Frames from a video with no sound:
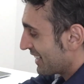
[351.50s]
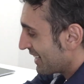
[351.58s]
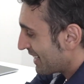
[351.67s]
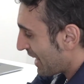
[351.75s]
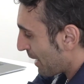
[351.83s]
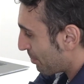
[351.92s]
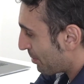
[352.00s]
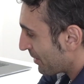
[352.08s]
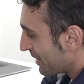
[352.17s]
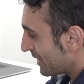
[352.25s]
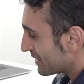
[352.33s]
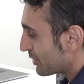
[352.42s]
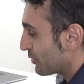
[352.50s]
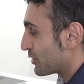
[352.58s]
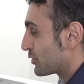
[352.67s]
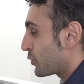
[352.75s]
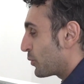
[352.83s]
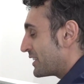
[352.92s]
Lap. So it's
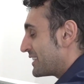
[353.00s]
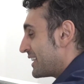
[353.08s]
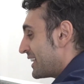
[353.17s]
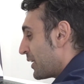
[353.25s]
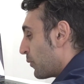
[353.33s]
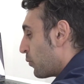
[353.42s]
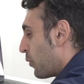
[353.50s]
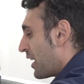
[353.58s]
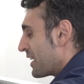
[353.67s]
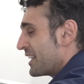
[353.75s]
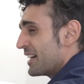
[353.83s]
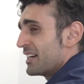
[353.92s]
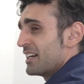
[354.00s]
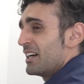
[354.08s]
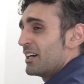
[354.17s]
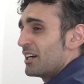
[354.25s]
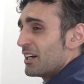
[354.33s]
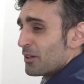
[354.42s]
twenty-one
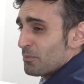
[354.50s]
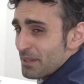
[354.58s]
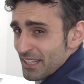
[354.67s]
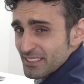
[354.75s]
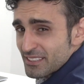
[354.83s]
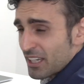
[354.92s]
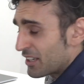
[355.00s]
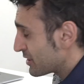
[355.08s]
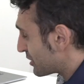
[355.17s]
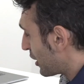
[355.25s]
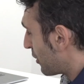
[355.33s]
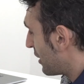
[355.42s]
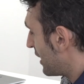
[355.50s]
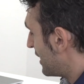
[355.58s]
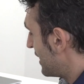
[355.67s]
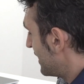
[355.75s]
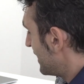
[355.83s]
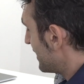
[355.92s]
minutes slower
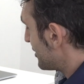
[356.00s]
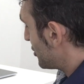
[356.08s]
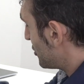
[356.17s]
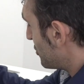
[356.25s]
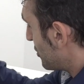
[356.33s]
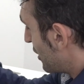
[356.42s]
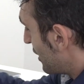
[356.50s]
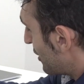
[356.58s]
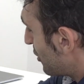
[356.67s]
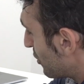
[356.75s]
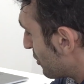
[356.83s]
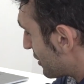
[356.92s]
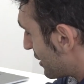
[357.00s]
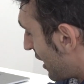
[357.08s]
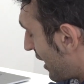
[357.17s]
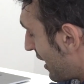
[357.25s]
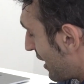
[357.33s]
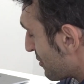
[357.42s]
to launch
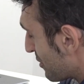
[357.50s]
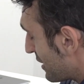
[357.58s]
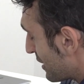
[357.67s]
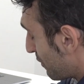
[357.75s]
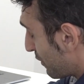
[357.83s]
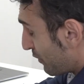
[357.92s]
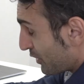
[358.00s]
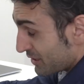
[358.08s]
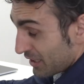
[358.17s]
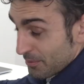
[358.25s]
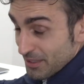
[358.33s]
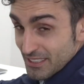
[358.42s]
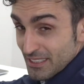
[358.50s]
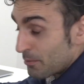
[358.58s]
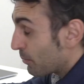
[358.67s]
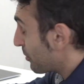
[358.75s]
Unreal Engine for the first time in its demo